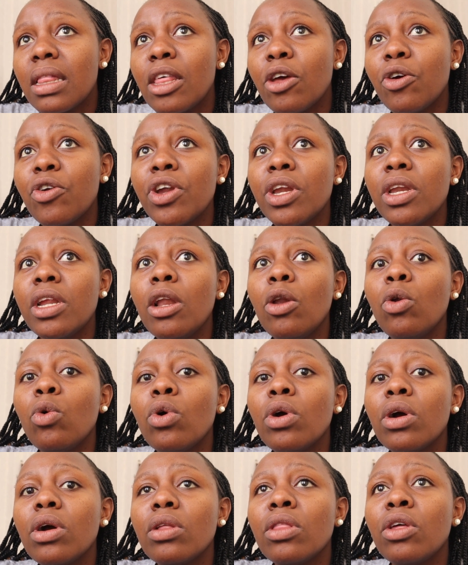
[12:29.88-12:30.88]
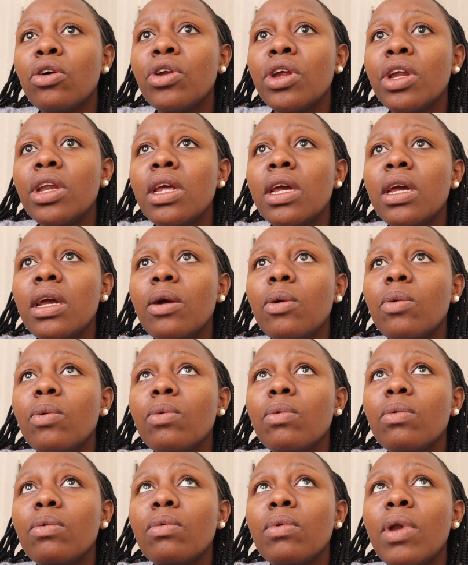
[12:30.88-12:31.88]
they already look they already
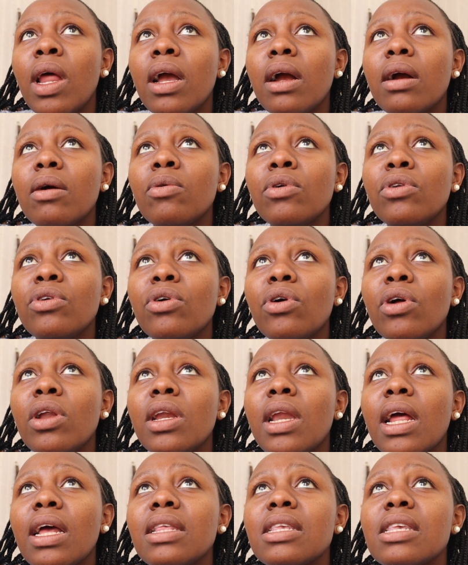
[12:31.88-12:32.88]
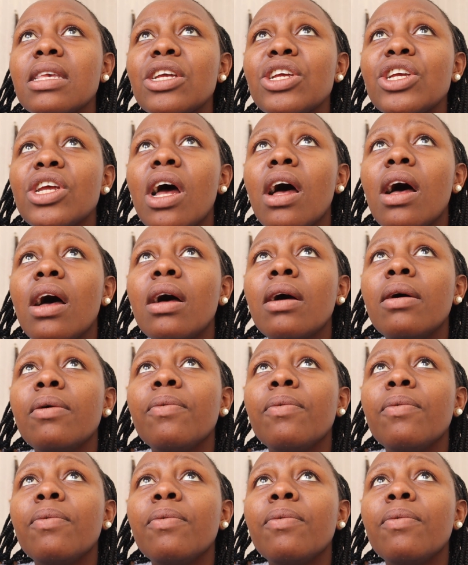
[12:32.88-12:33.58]
like what do you call it like zisha